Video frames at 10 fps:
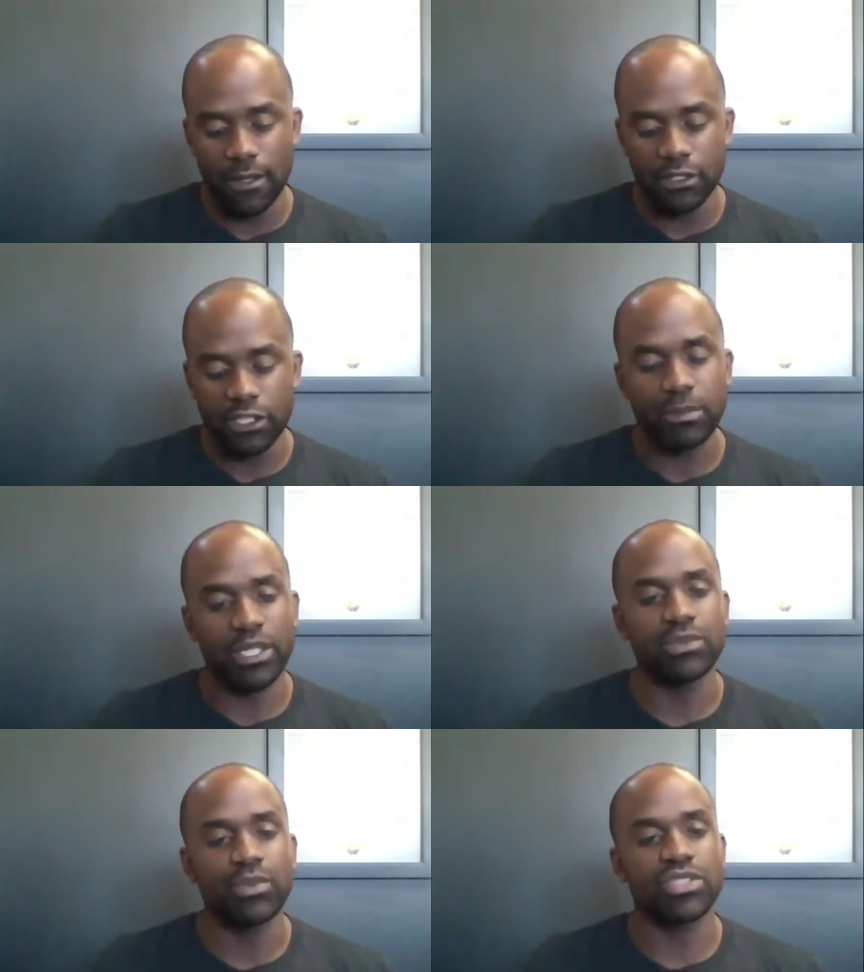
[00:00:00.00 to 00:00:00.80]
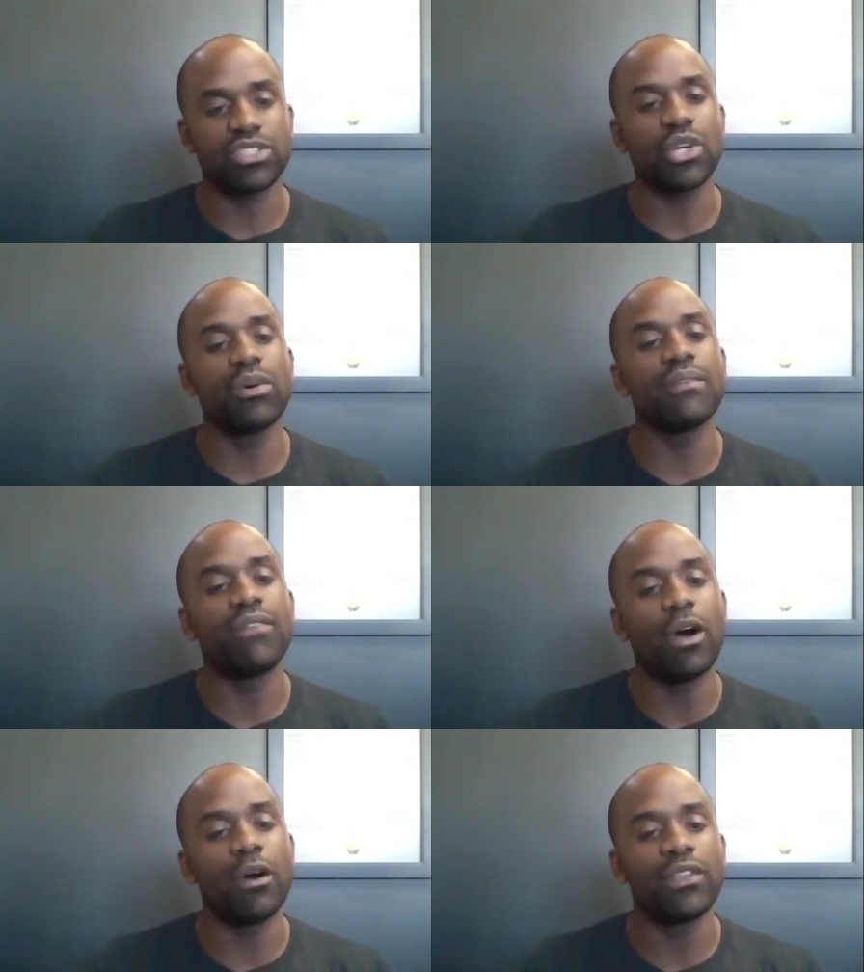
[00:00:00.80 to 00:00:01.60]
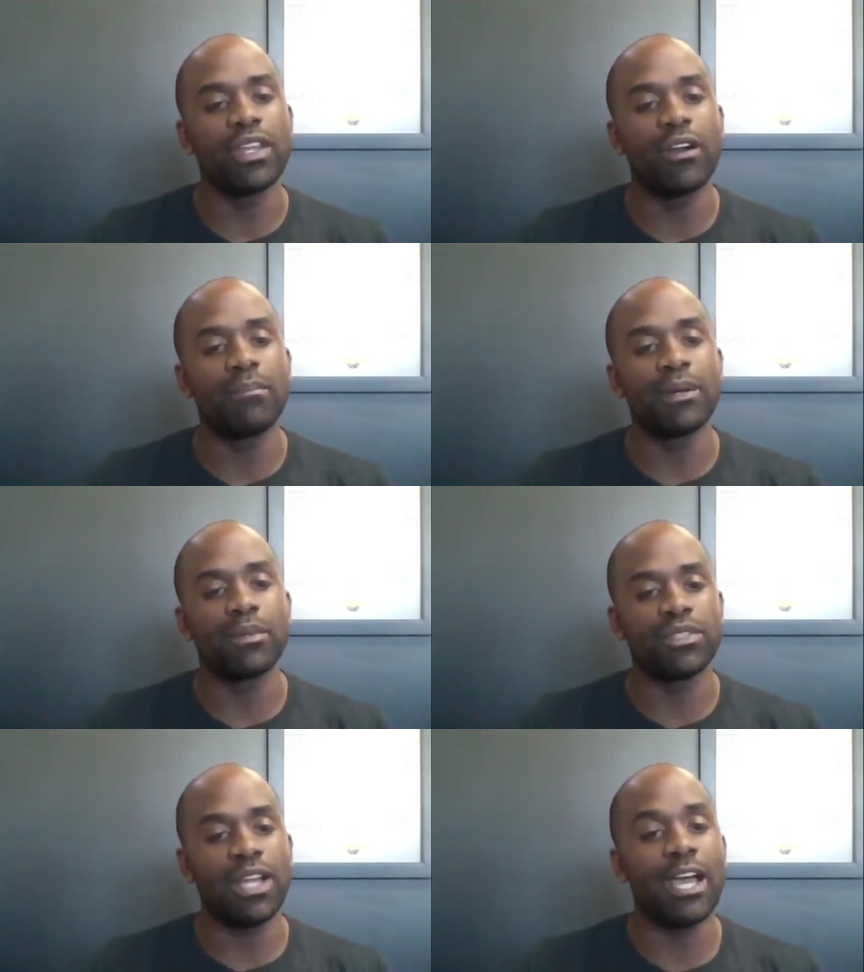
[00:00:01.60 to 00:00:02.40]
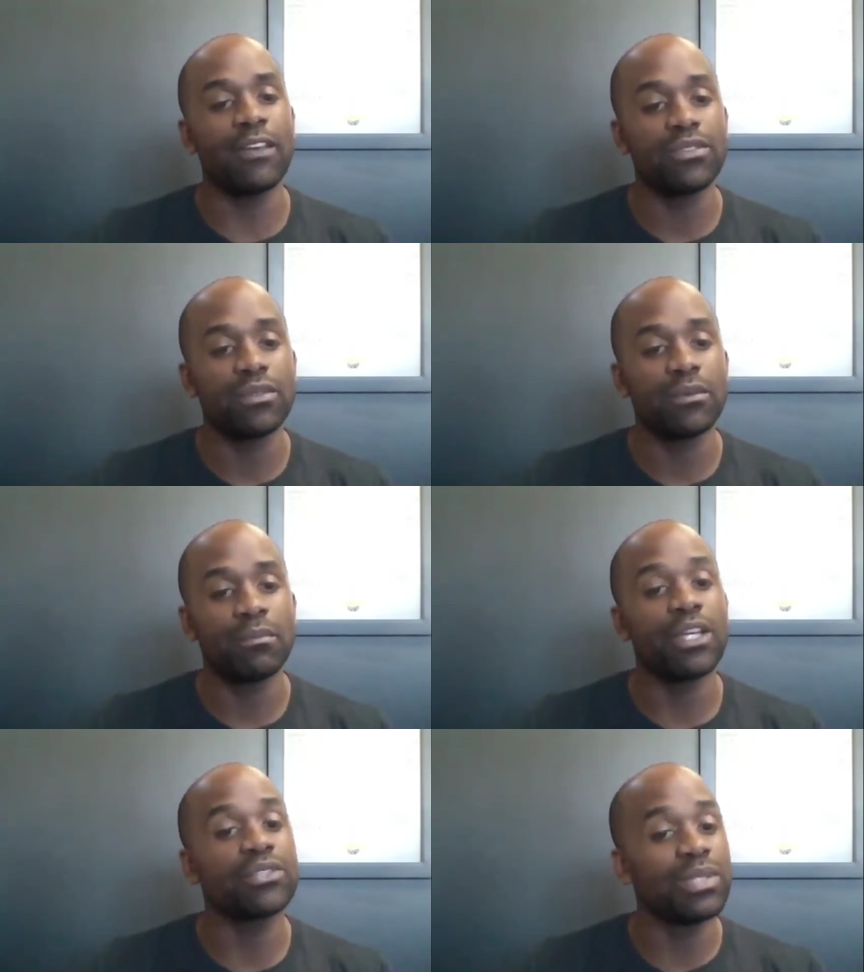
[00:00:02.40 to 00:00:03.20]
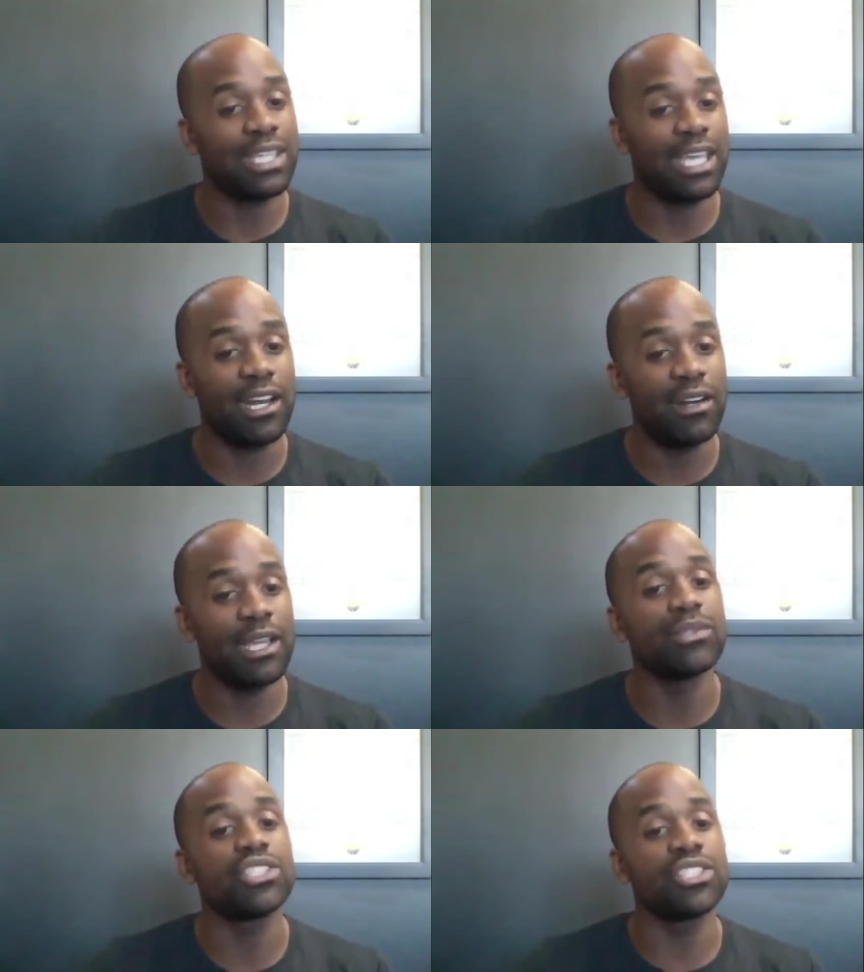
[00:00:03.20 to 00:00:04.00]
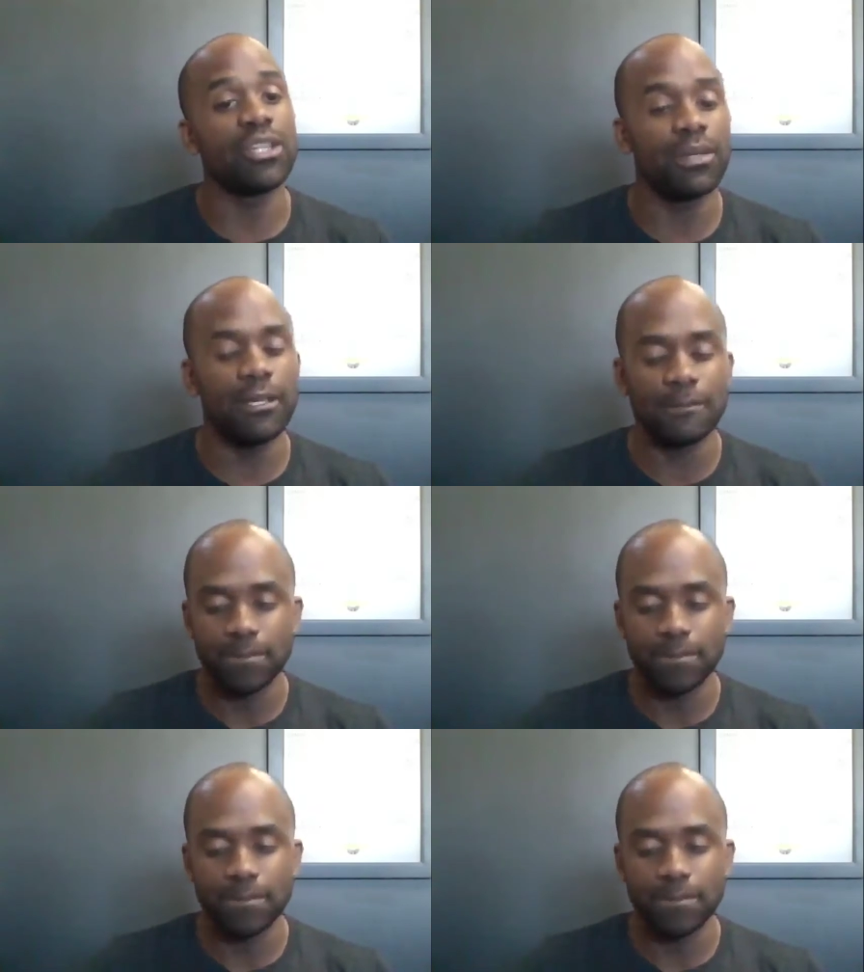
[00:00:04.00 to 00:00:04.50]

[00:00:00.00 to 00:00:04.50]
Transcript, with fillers: just because we're so involved in our members' lives, because we care and we should be,